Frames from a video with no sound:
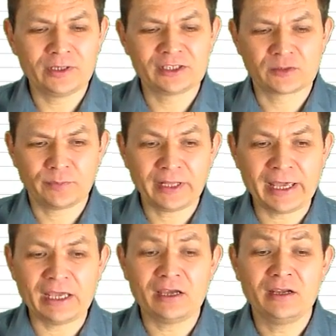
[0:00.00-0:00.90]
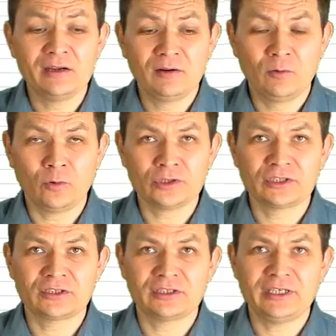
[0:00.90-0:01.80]
display
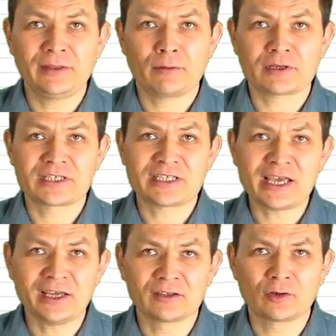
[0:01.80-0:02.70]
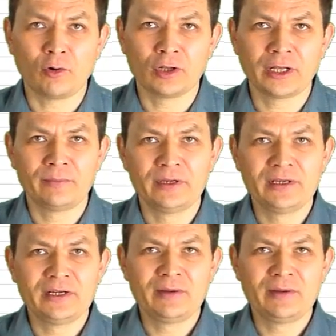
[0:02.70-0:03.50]
what's in the second column,